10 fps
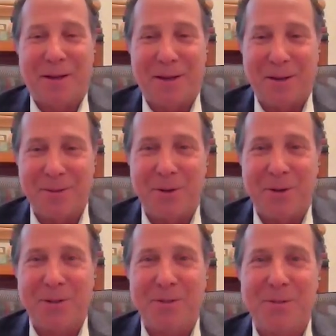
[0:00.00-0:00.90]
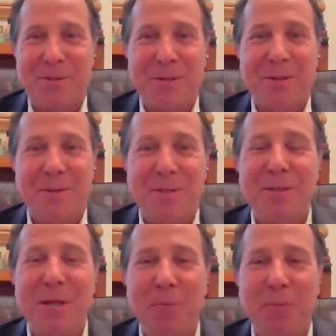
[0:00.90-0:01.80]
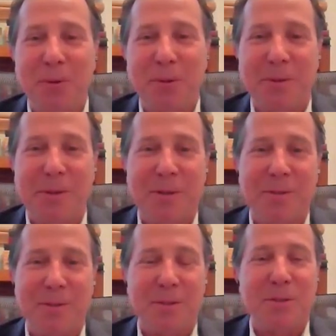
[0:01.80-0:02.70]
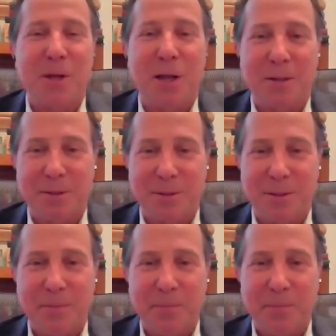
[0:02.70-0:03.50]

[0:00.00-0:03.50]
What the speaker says: that kind of talk. It's intemperate and it's dishonest